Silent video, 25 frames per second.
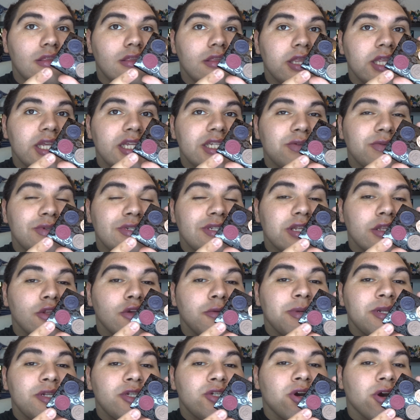This one's a
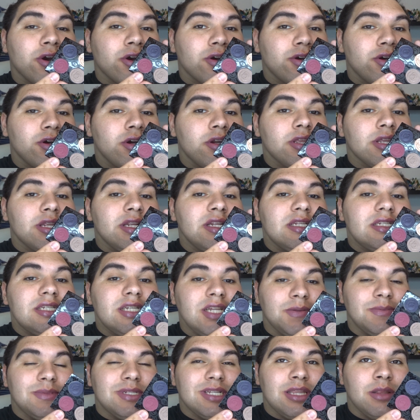little bit darker than it
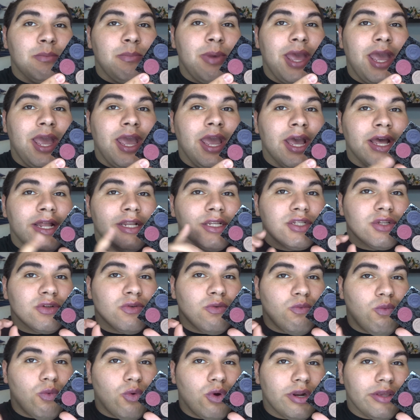seems in the pan, so
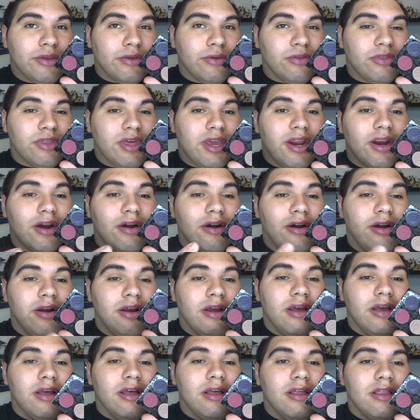I'm warning you there.
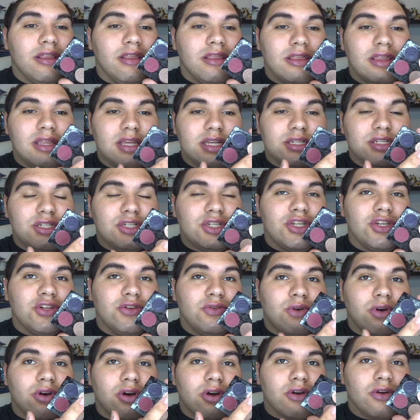These
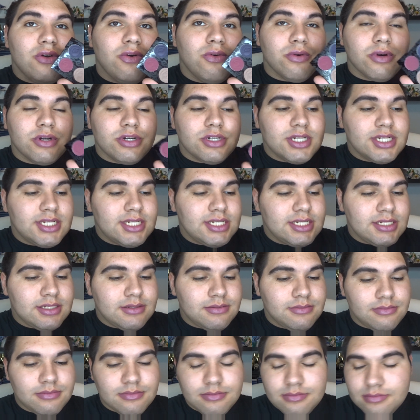two, gorgeous.